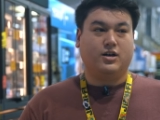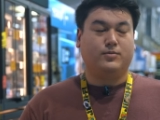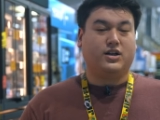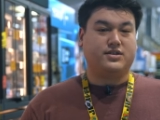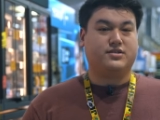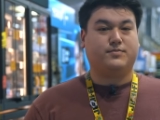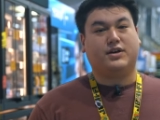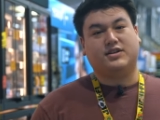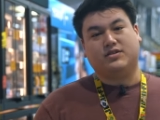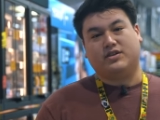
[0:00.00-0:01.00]
Plus,
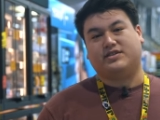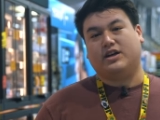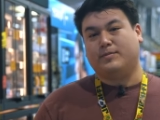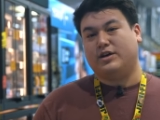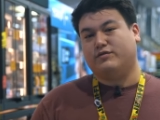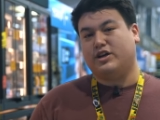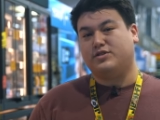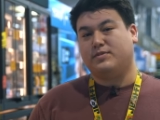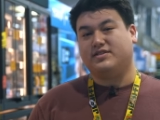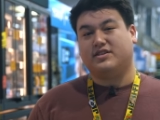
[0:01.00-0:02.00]
Panasonic's L-mount range means